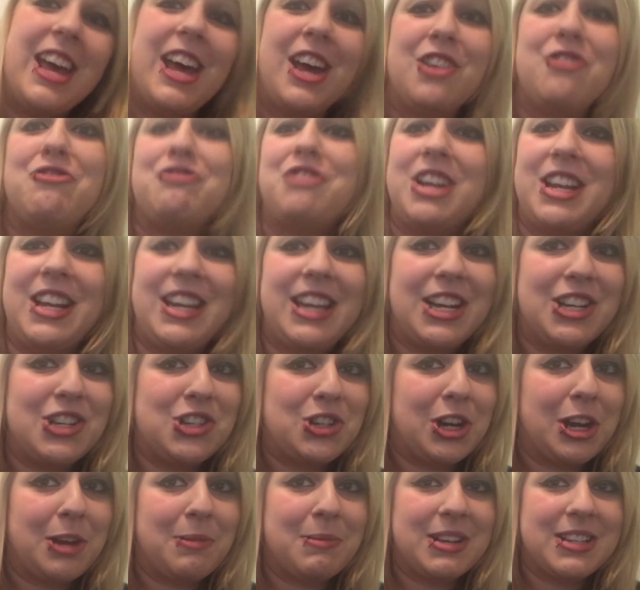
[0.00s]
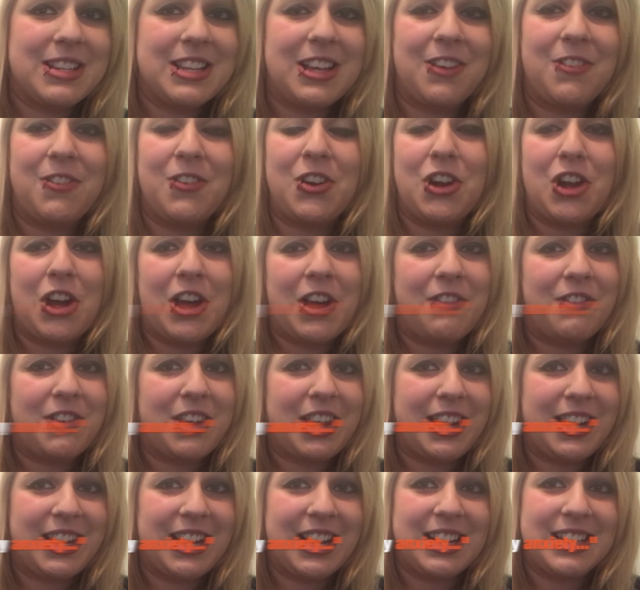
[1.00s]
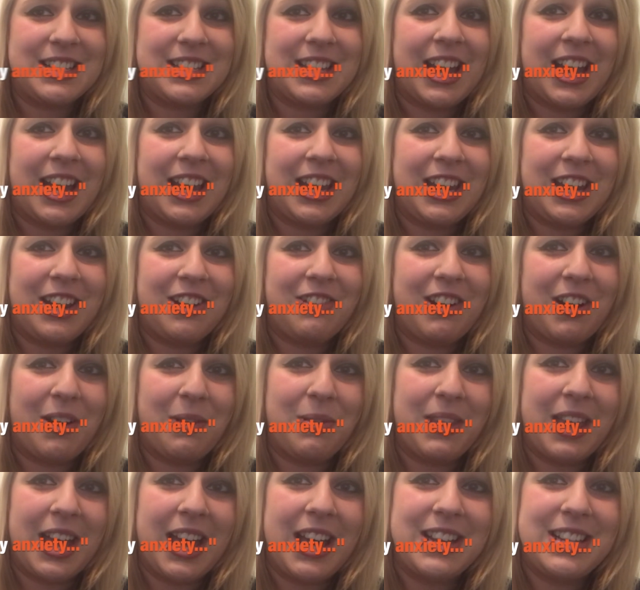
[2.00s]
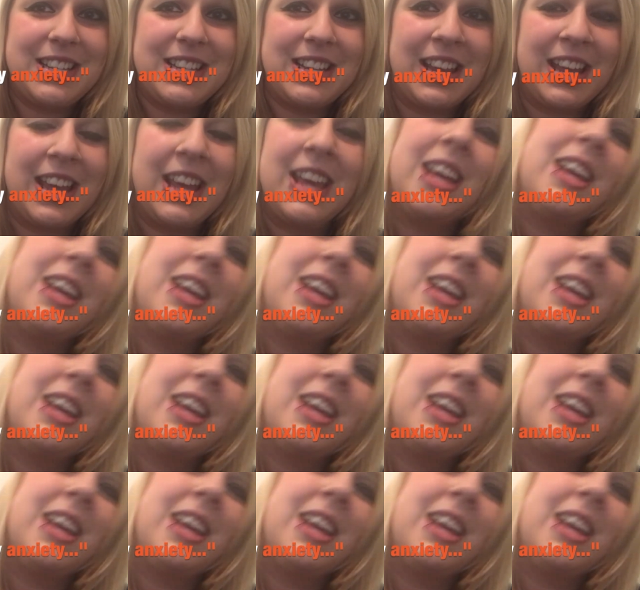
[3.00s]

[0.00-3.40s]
and really enjoying myself and not having any anxiety around that.